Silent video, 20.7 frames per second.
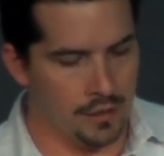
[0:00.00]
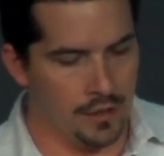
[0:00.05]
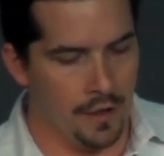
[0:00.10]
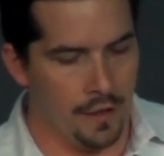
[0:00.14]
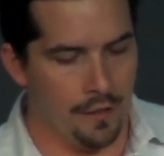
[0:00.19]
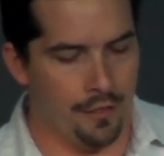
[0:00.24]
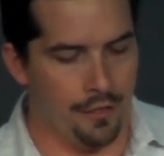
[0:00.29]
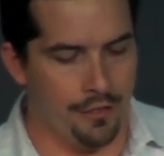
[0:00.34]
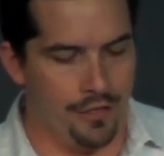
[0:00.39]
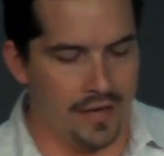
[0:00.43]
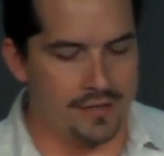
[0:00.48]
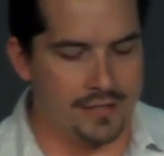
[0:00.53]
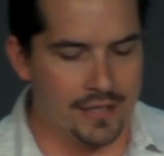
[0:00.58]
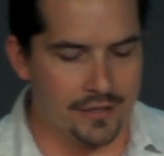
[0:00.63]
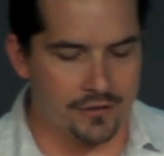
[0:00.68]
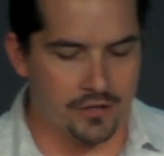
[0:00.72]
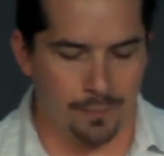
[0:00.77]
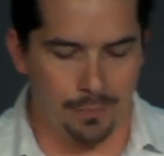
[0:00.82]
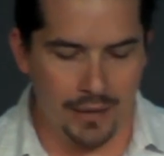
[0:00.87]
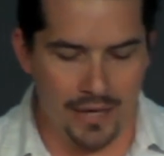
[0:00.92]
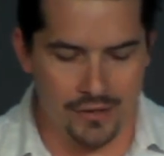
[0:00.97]
This is
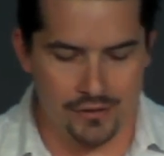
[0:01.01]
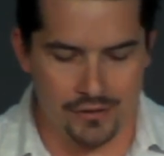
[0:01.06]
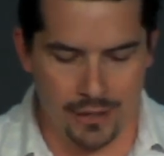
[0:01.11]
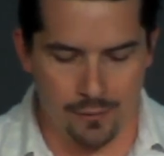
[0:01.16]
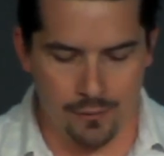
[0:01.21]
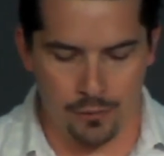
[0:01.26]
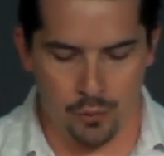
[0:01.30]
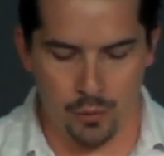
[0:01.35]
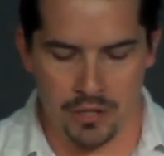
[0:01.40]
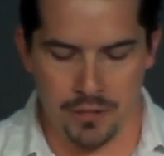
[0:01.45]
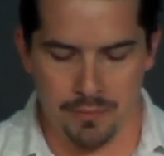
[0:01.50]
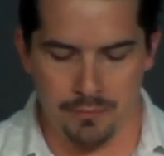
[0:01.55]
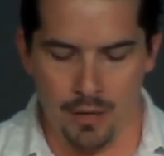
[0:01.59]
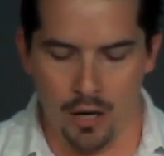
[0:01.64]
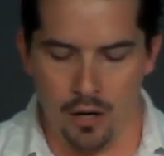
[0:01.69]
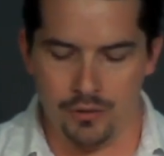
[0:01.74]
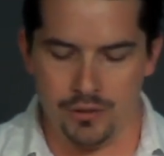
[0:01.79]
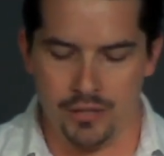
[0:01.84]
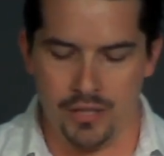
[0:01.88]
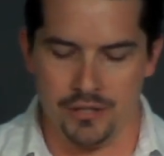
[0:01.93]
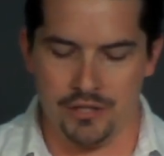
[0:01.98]
the blessing with which
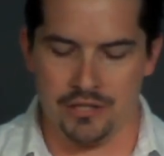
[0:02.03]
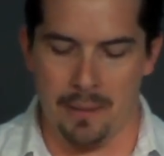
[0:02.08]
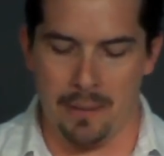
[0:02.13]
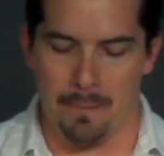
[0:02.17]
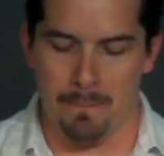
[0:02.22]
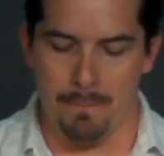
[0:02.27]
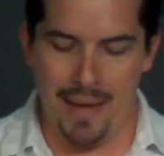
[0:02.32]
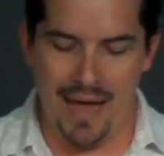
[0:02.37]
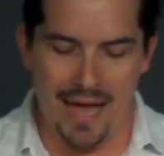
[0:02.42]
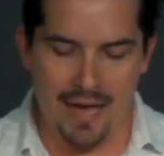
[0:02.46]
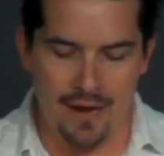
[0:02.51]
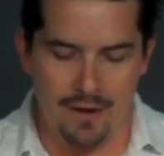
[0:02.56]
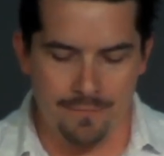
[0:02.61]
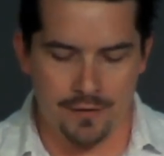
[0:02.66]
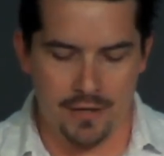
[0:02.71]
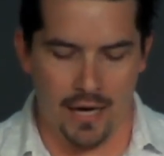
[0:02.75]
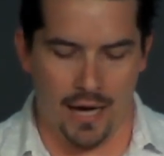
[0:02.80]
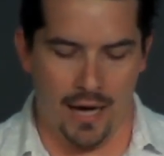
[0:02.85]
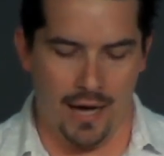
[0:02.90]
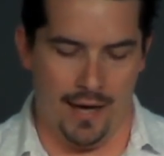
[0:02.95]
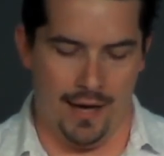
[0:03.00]
Moses, the man of
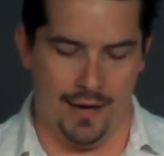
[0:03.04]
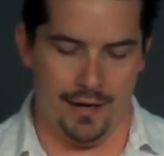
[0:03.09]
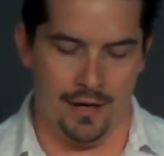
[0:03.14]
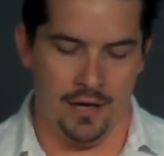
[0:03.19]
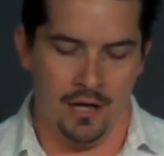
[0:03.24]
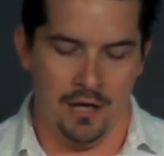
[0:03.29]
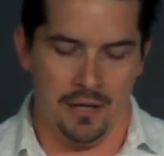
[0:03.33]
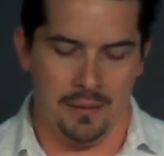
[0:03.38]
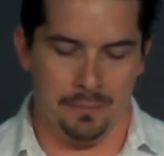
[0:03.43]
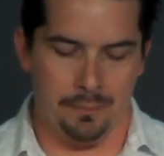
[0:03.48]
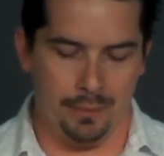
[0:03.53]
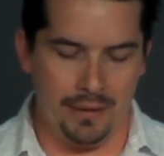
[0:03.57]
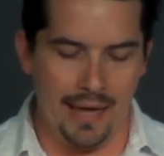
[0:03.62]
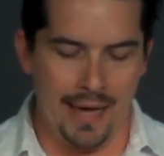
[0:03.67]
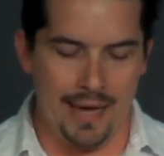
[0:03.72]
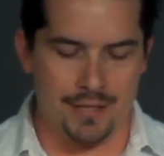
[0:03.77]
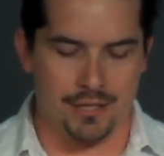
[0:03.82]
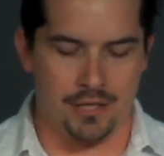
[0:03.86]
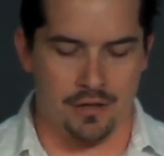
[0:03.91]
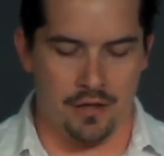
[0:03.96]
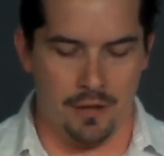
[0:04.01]
God,
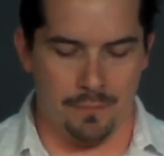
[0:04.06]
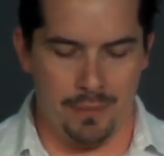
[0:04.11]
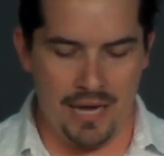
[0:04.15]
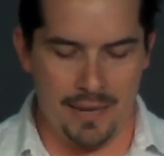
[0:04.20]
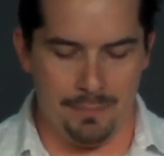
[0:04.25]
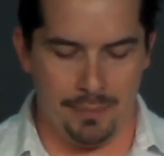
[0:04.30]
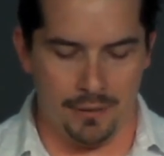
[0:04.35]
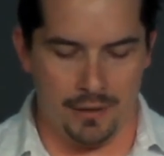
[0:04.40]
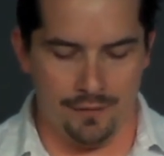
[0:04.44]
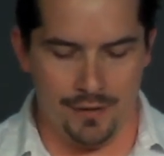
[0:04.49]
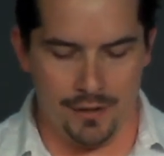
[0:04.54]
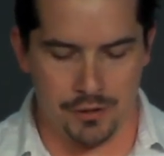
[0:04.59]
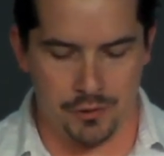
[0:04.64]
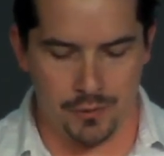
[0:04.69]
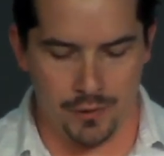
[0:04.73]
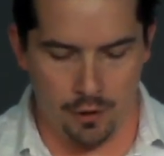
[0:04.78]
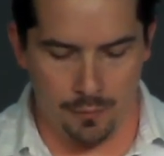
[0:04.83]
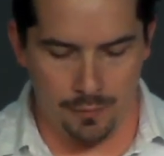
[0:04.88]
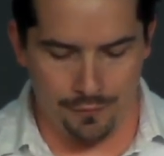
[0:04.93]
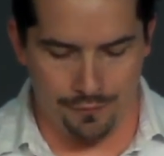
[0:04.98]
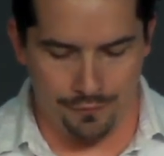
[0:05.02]
blessed the people of
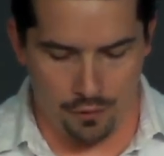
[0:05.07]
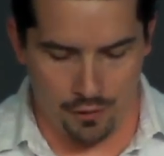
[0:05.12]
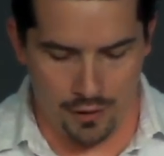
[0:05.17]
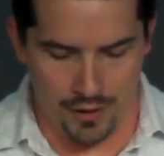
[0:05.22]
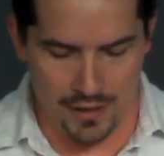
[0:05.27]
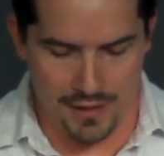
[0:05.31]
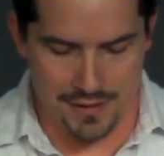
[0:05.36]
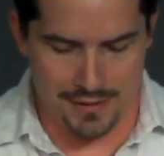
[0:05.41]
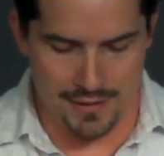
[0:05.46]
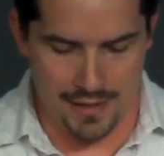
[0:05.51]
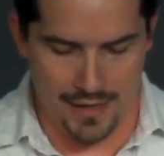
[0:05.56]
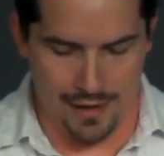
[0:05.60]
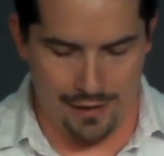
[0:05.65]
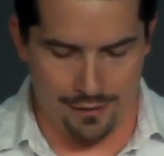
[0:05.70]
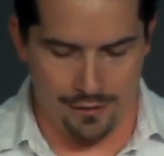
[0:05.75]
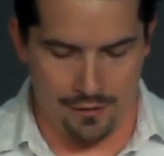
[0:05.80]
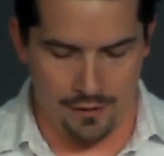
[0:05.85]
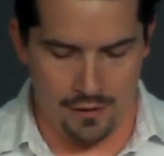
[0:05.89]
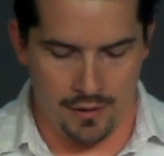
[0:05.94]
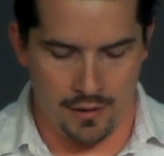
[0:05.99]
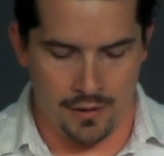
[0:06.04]
Israel before his death.